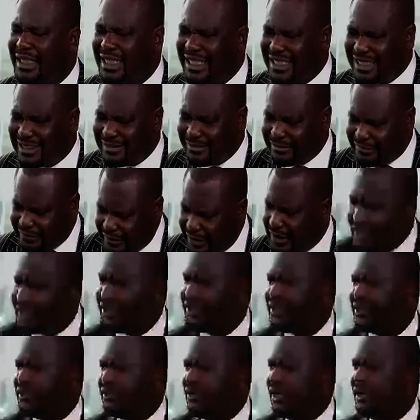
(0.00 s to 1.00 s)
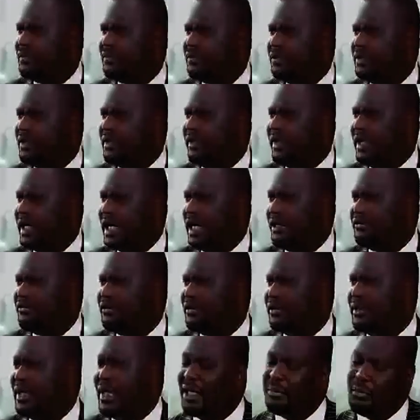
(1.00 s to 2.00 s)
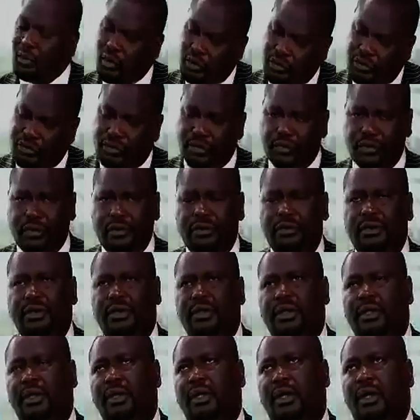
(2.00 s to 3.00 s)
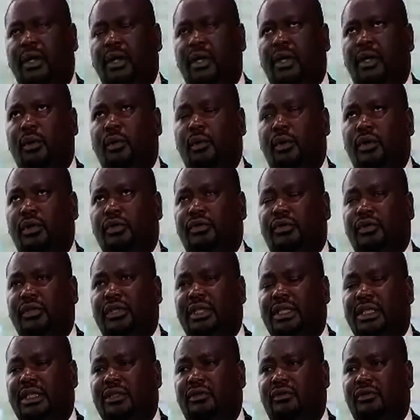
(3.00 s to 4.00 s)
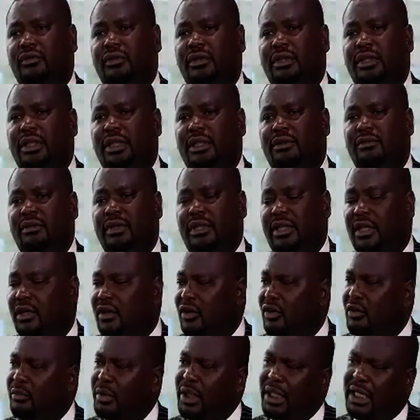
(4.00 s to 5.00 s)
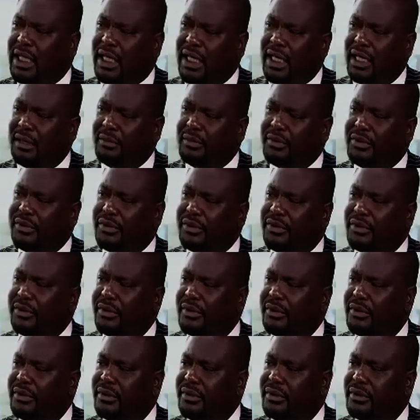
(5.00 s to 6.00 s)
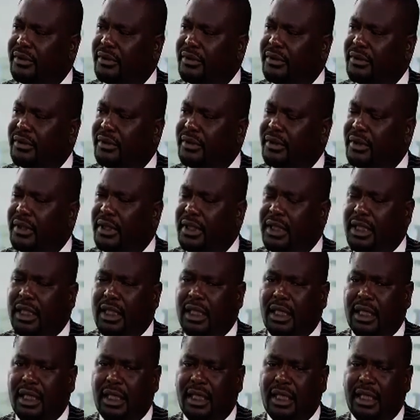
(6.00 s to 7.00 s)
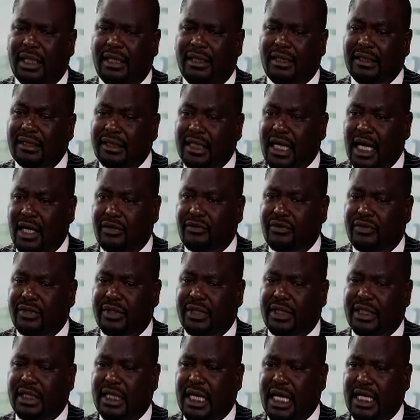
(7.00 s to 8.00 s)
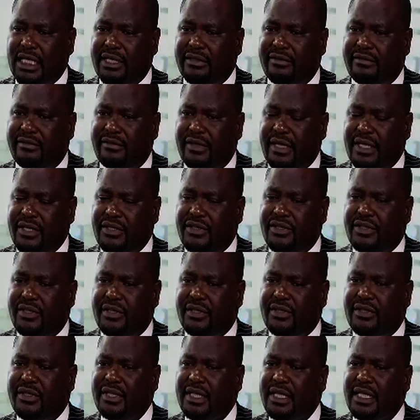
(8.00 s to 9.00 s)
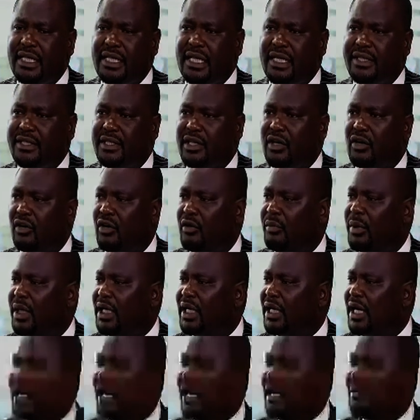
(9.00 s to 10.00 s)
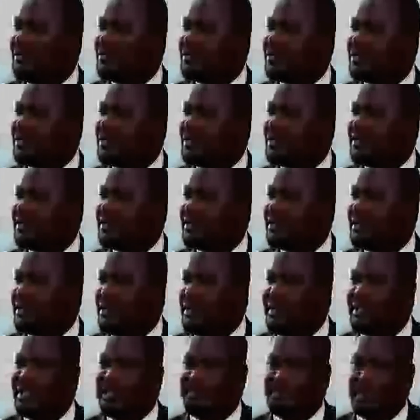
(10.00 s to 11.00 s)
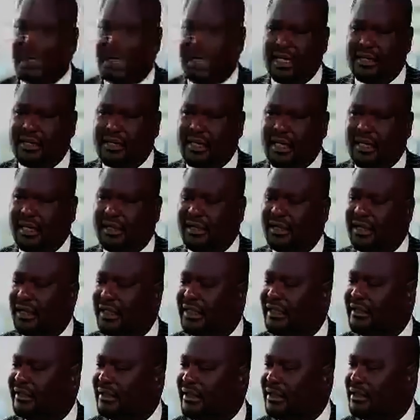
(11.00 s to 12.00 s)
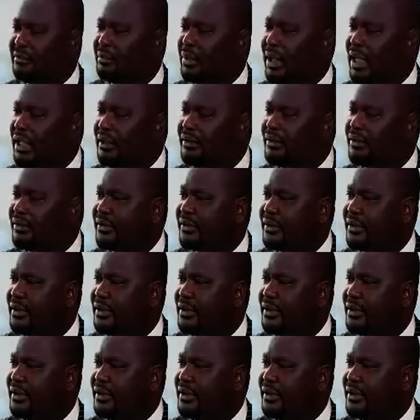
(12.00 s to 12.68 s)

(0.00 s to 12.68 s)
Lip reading: finish corruption in our country. And more so, we also need to deal with economic crimes. Mm-hmm. This country has faced serious economic crimes in the past and in the recent past,